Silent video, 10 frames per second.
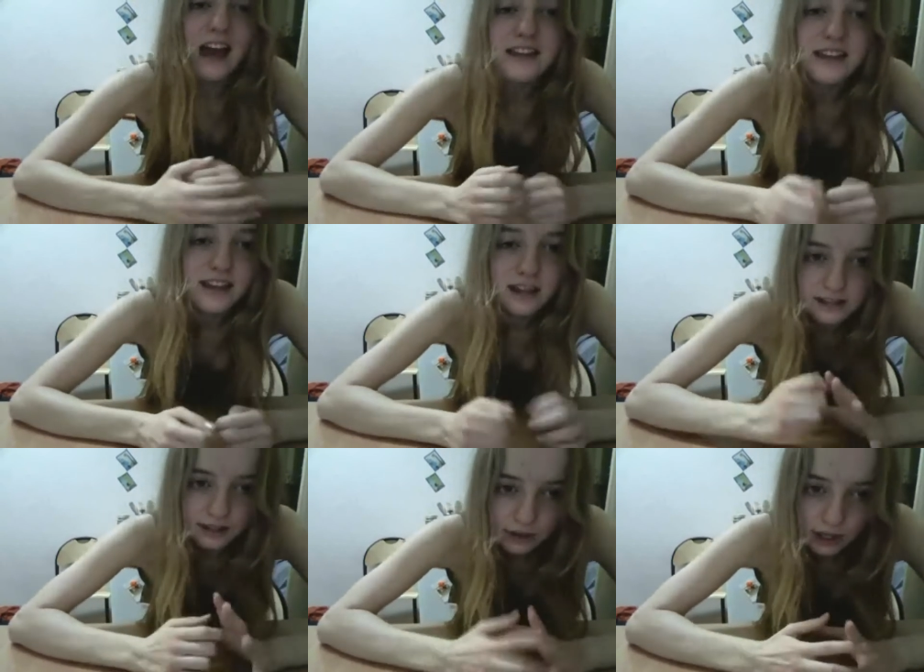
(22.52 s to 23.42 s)
actually,
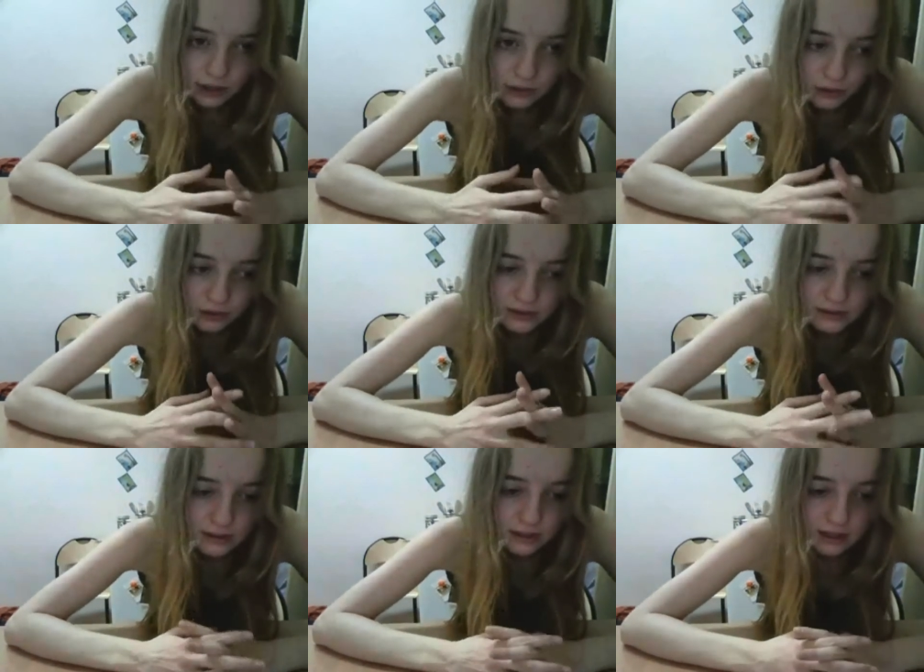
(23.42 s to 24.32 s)
just a credit
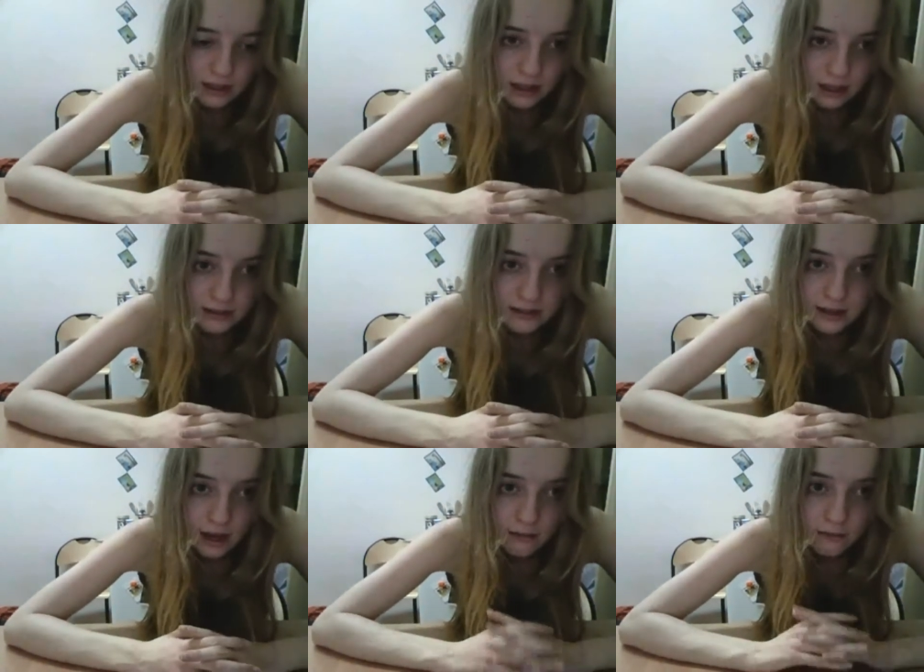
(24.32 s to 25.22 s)
course. Uh, it's
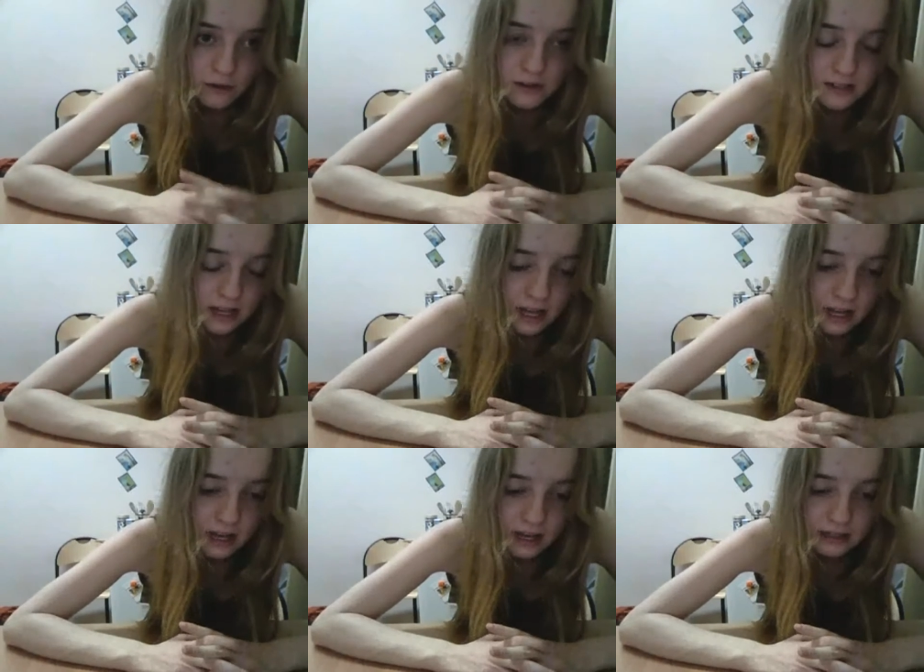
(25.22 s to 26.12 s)
first
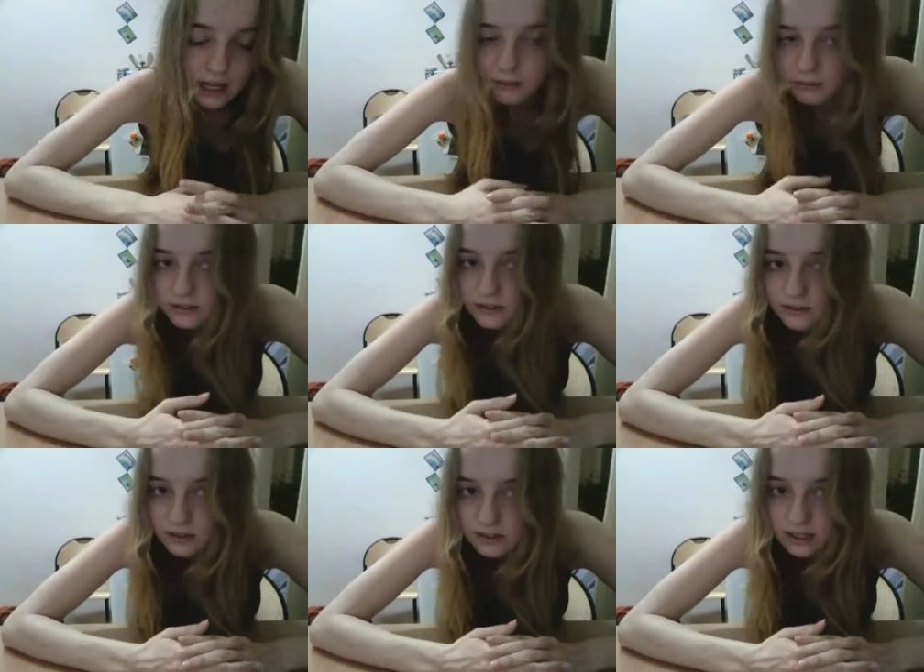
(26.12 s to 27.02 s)
aid and elements of
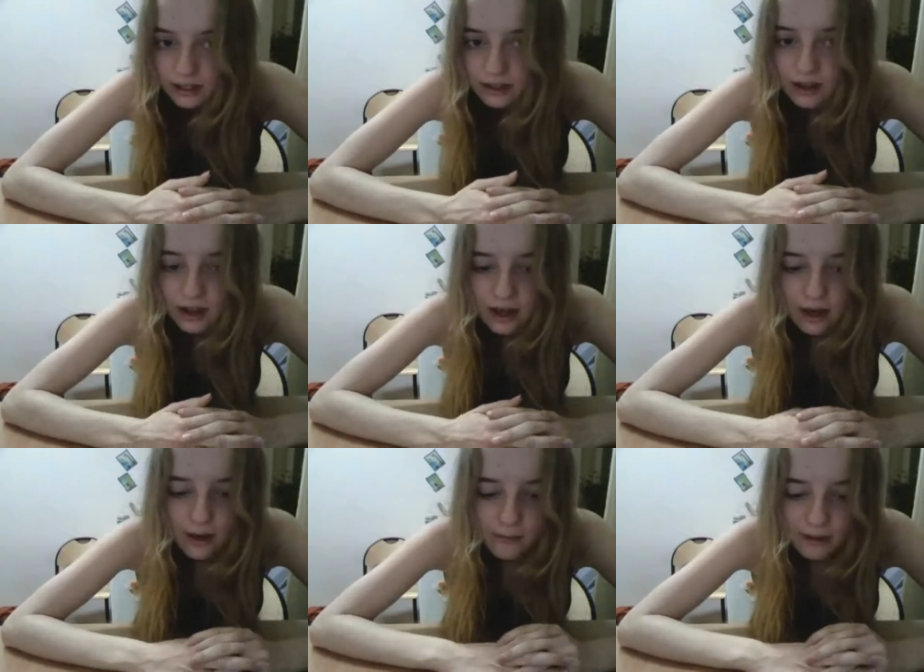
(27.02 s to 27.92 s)
nursing
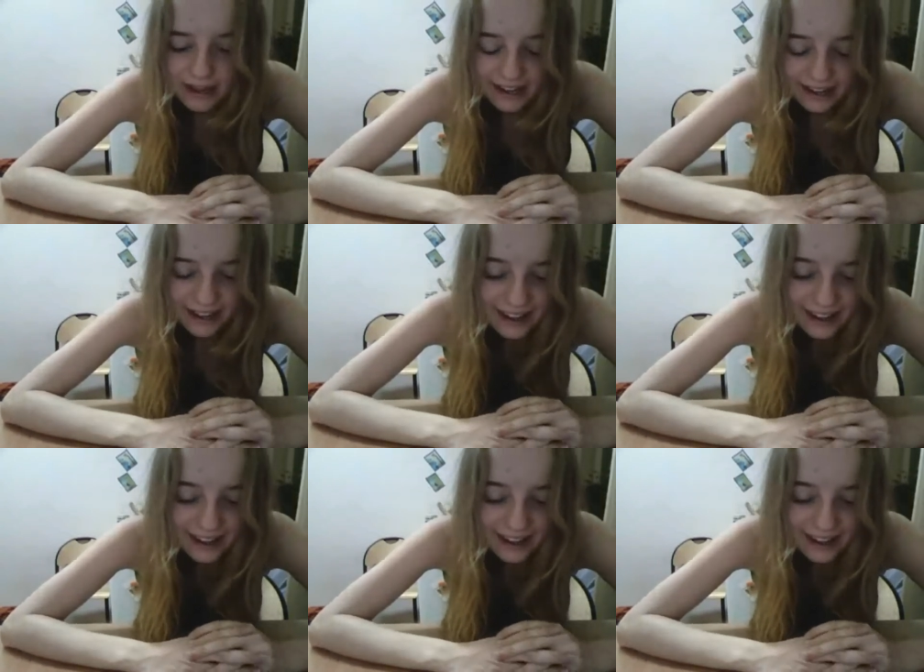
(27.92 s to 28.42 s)
but uh,